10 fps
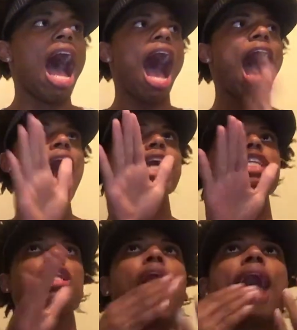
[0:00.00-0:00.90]
I
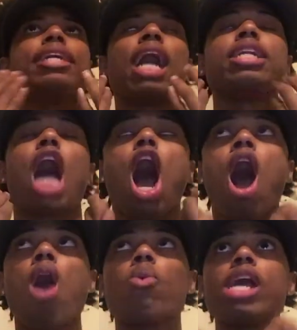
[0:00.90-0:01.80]

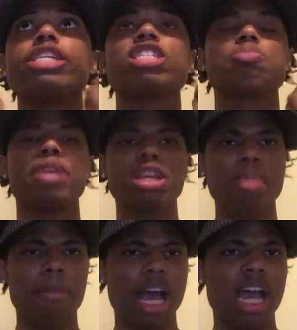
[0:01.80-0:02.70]
always speak
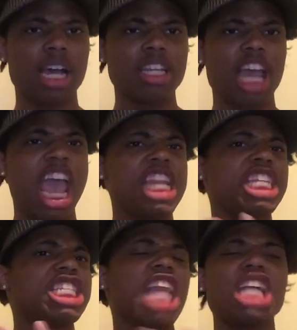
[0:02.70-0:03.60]
my mind, and
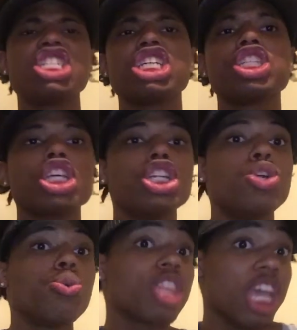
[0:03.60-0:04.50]
it's not just a
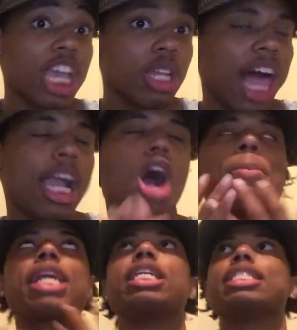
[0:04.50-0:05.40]
new thing. Like, oh
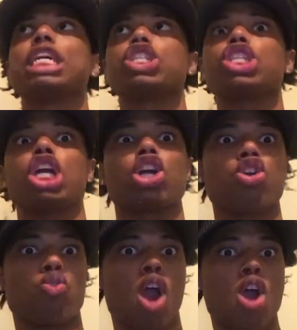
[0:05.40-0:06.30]
my goodness, I just turned
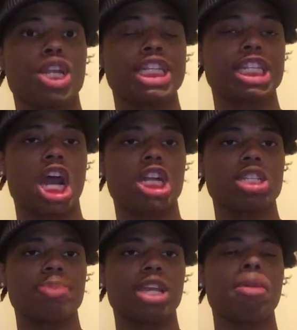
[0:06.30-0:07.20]
grown and started
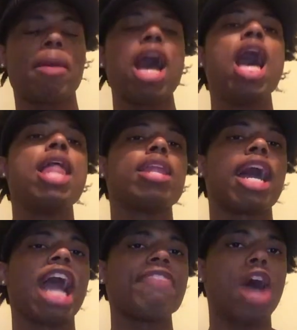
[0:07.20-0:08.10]
speaking my mind.
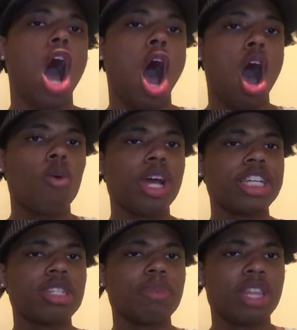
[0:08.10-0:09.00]
Like
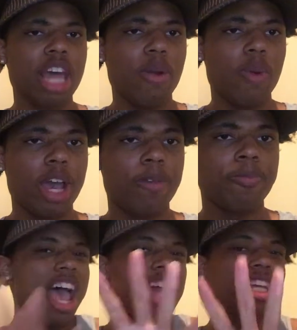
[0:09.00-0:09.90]
always been that way.
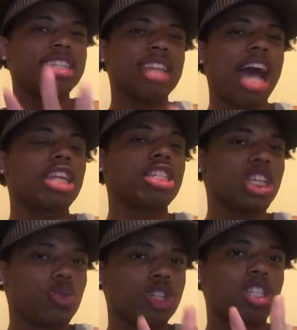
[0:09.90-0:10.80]
And it's not a
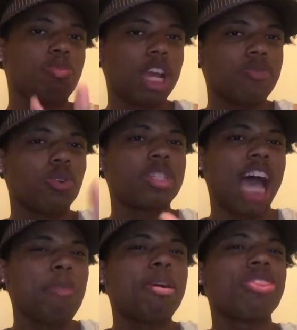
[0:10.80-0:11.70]
disrespectful
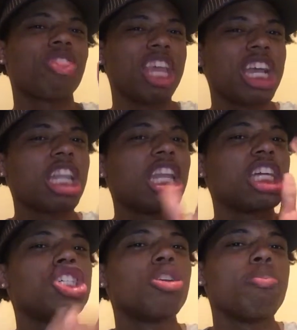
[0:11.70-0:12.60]
type of thing
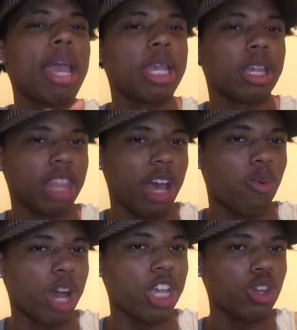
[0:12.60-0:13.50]
unless you make it that
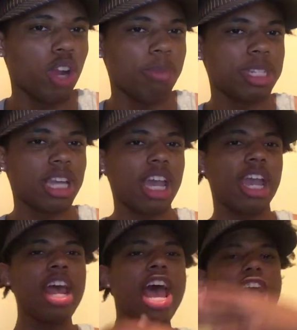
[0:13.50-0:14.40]
way. You know what I'm
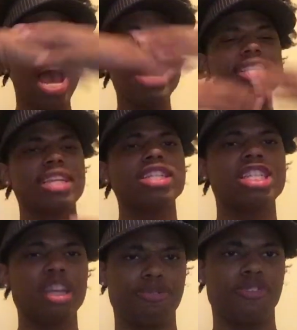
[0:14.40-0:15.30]
saying? It's a
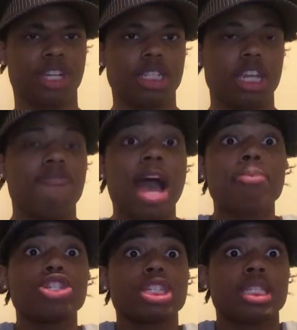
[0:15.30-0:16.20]
difference if
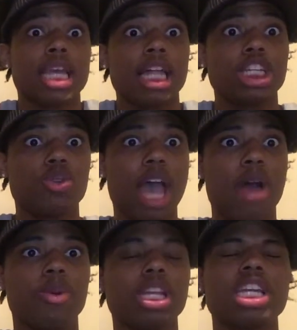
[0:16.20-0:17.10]
I'm just telling you
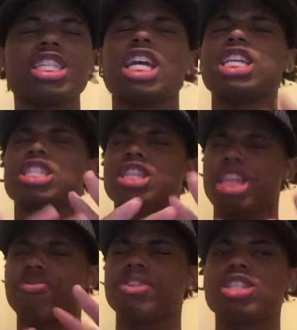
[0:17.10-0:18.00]
how it is, and it's a
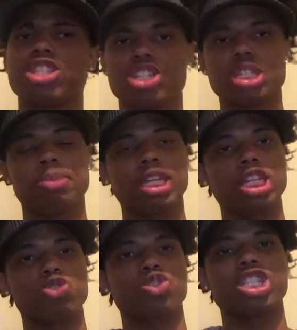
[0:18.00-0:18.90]
difference in just being
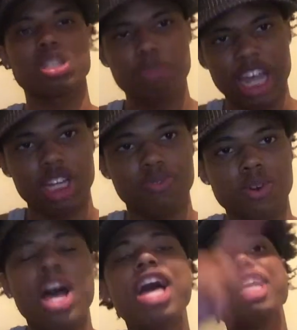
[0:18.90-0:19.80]

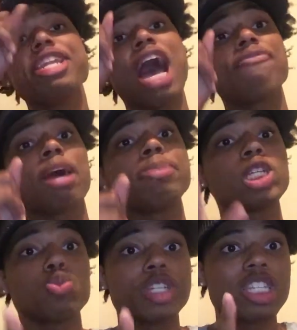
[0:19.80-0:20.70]
disrespectful. Now, if I'm
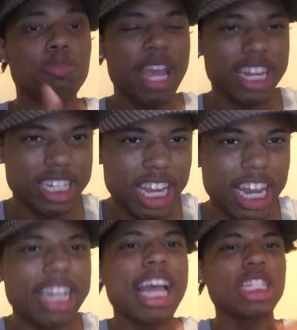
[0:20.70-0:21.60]

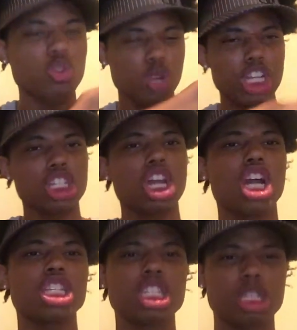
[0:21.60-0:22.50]
disrespected, that's when it
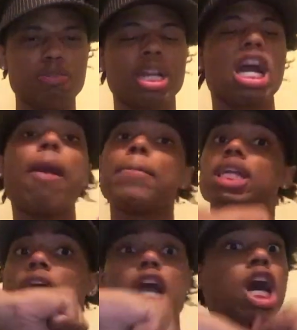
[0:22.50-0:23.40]
starts becoming
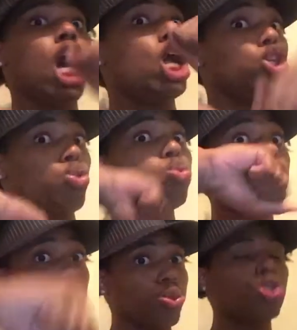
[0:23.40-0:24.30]
like a
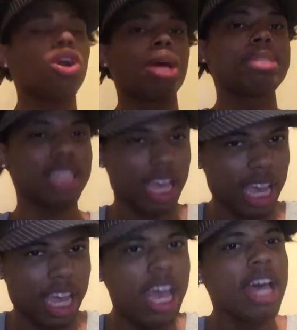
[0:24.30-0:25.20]
do-do. You know what I'm
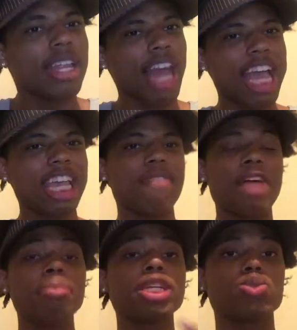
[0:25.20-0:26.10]
saying? Like, if
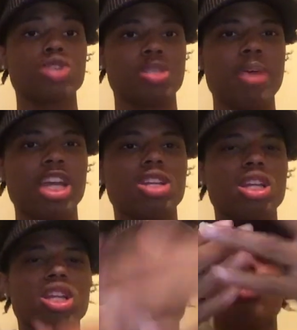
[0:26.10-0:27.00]
I'm
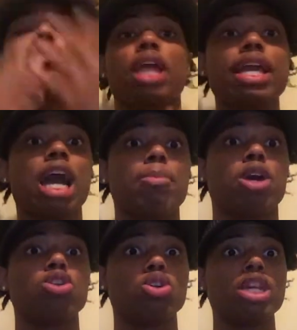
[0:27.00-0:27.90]
disrespected, the thing I'm
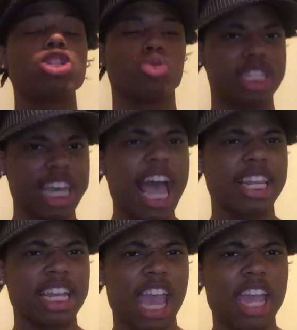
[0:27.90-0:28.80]
gonna do is
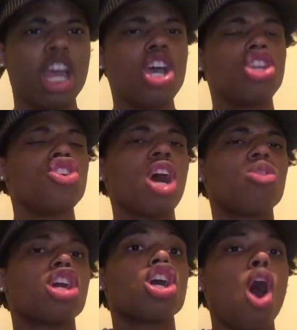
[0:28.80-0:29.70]
retaliate. You know,
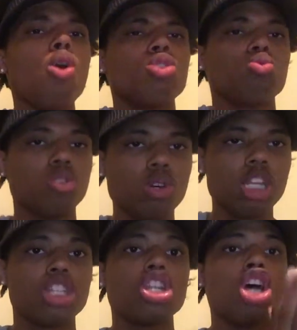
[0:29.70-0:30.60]
the golden rule
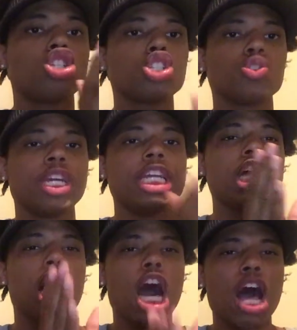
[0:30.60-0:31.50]
is treat
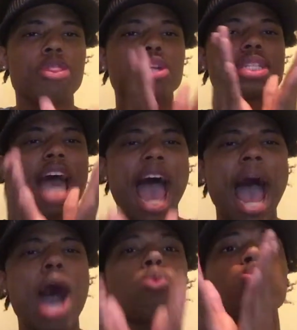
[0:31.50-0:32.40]
others
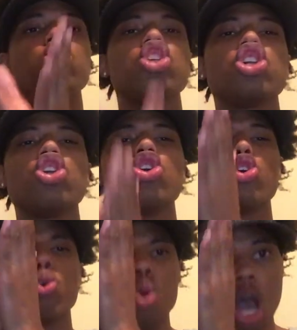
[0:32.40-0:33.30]
how
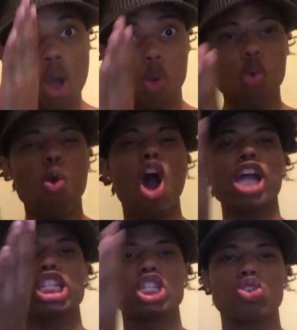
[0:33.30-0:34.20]
you
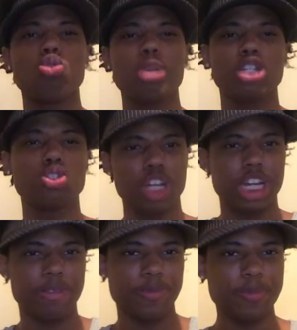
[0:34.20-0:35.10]
want to be treated.